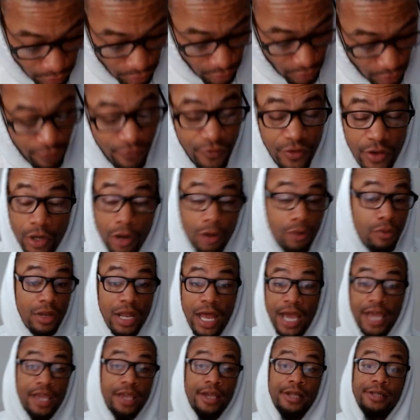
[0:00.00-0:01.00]
If you don't
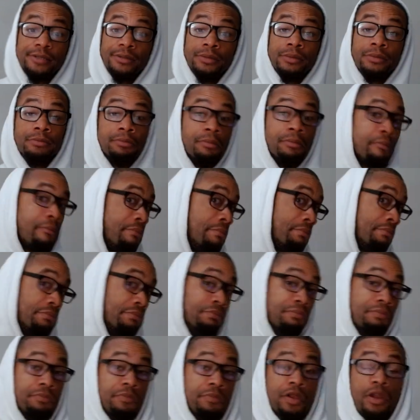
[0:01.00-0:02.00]
like it,
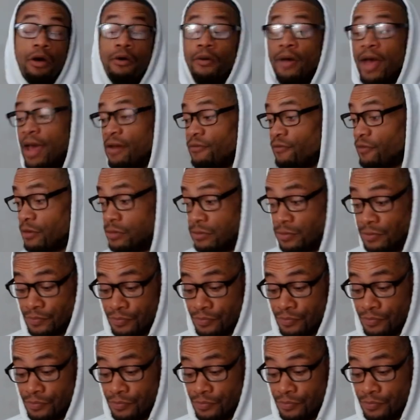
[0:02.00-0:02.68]
you don't have to.